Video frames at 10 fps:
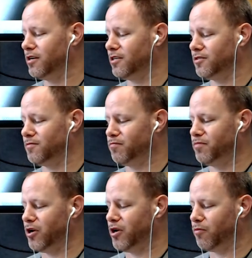As
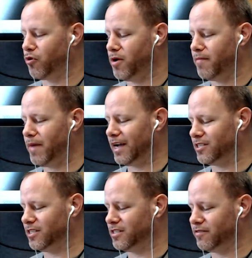print
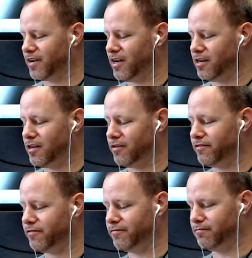magazines have kind
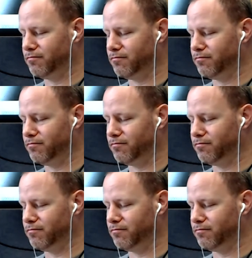of